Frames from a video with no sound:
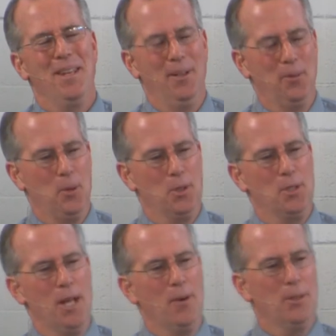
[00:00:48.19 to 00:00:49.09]
And of course,
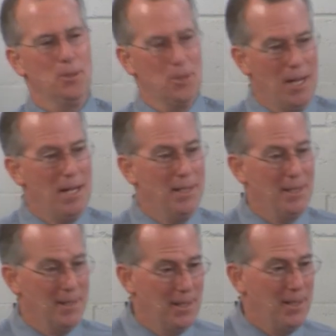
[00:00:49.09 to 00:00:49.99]
now
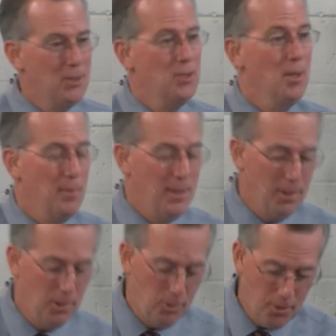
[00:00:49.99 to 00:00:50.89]
understanding that it is something that
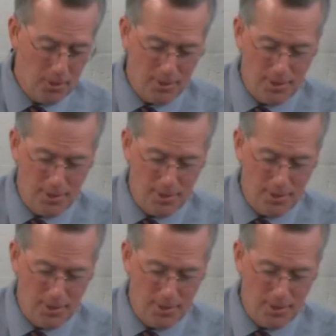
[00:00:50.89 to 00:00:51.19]
the Lord